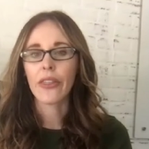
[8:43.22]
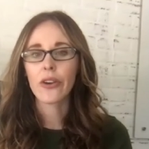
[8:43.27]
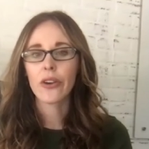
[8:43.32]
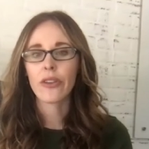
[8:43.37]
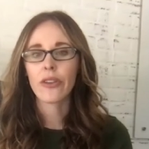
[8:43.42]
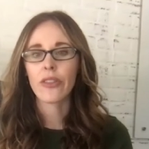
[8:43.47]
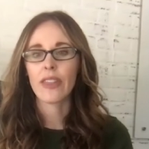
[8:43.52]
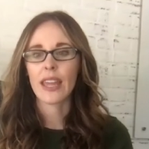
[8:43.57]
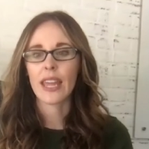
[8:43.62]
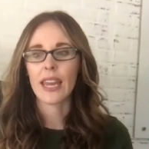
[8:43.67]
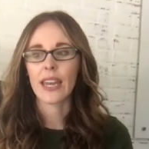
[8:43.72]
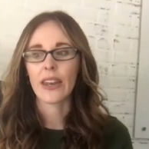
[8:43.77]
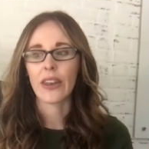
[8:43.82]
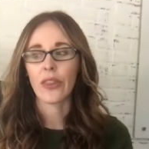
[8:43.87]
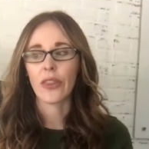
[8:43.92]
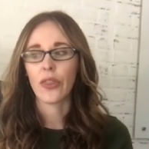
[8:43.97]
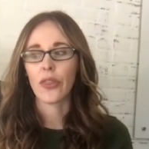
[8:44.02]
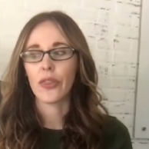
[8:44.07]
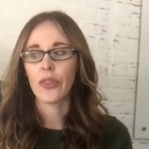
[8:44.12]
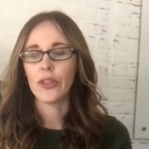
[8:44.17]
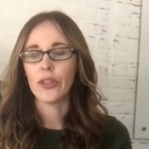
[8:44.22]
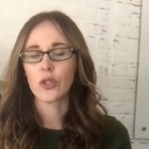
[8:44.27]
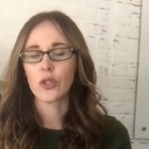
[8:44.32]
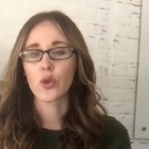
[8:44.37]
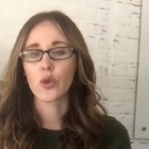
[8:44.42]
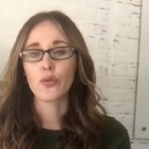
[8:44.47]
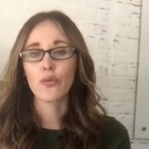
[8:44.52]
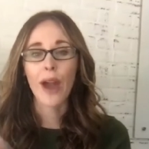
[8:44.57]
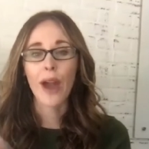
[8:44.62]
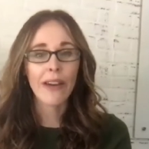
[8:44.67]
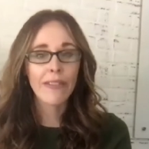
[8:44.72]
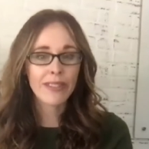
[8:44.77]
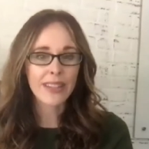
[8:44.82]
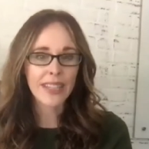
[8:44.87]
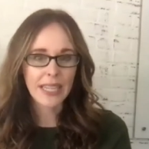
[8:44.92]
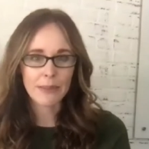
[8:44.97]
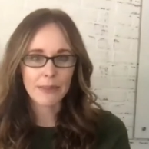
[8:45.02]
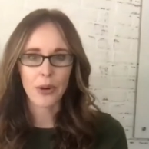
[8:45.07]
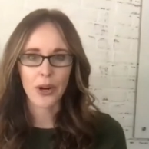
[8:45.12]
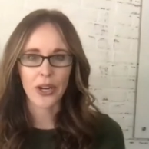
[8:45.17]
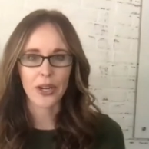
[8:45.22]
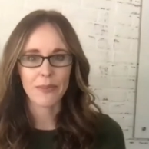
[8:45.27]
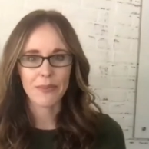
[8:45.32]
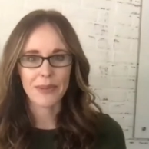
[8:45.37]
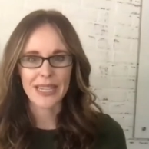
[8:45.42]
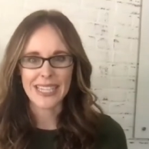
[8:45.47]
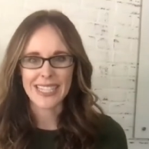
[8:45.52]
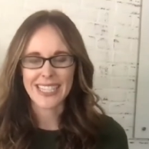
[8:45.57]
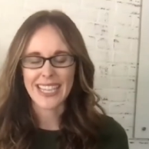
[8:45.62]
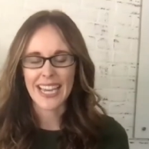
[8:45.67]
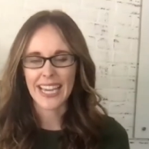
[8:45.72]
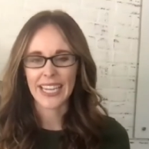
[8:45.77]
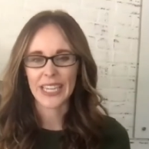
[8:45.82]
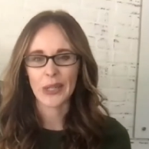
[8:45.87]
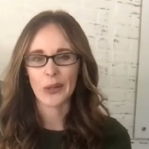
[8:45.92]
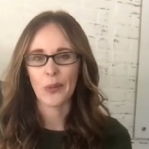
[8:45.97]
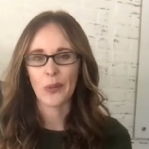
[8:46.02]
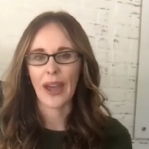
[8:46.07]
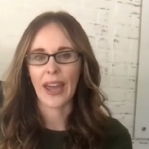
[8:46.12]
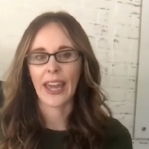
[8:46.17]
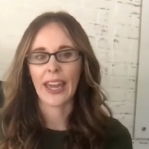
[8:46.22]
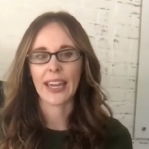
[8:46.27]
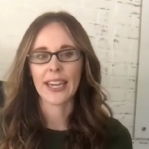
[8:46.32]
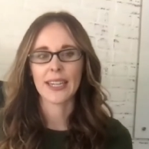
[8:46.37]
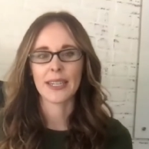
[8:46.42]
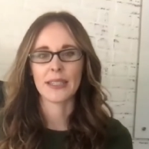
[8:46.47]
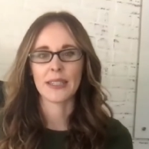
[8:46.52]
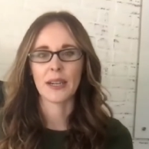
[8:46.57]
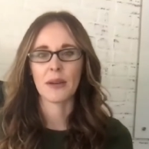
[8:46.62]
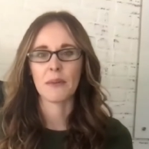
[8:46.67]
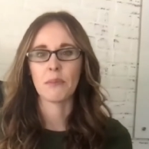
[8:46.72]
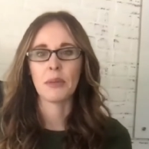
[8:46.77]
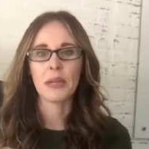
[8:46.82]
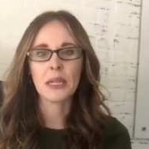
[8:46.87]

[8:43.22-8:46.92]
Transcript: other than the traveling part being taken away, a, a, mm-hmm.